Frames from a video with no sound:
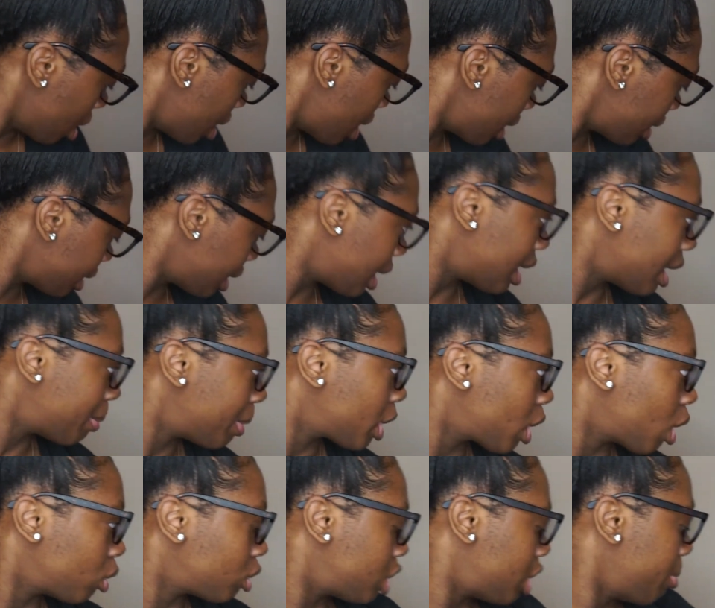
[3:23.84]
And then let me
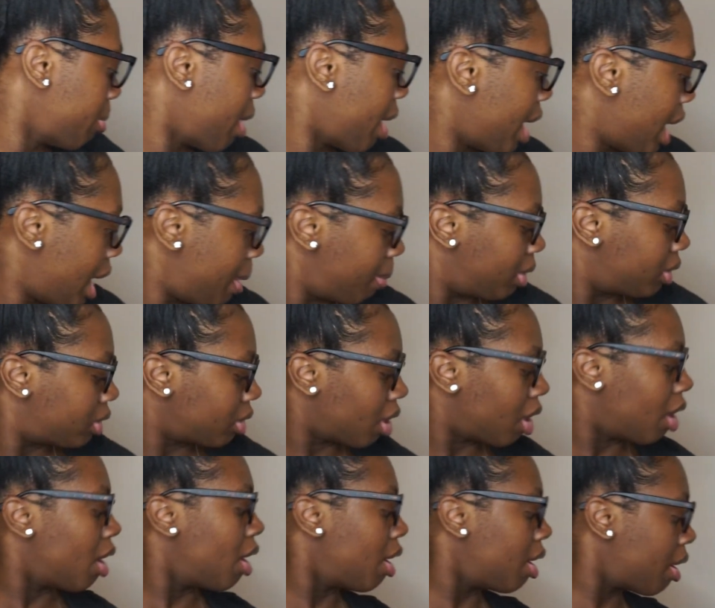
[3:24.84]
go to my
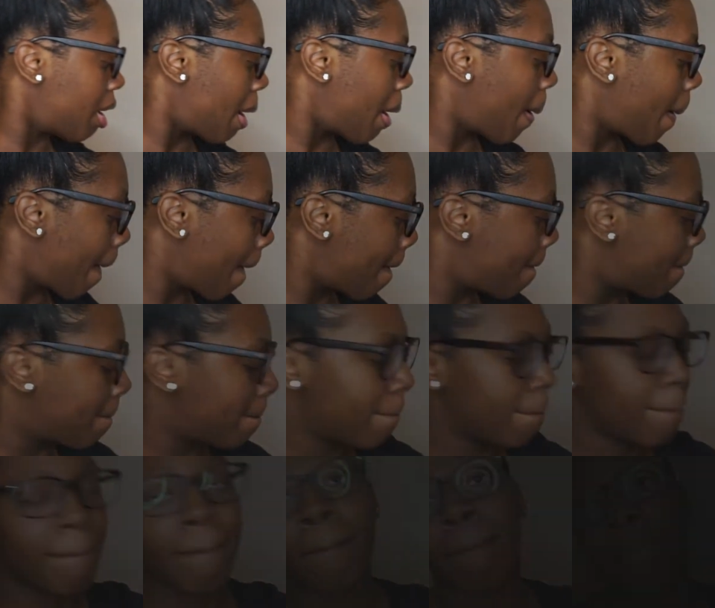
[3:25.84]
Amazon
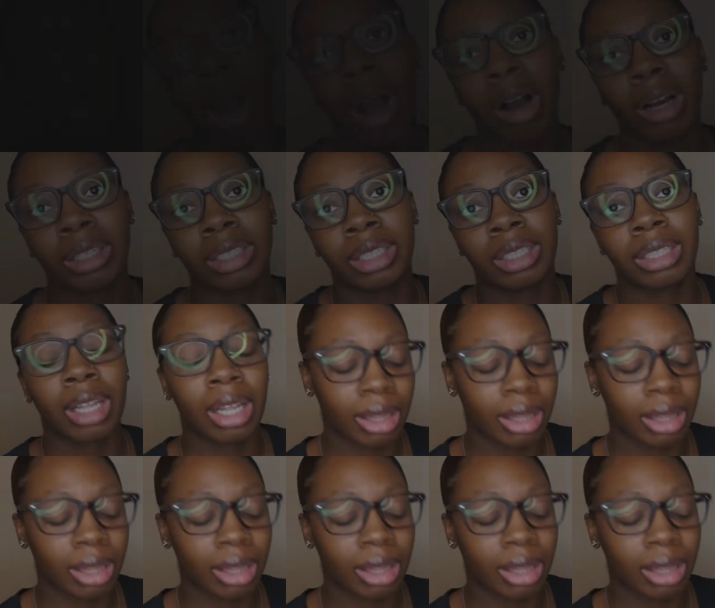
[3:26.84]
box.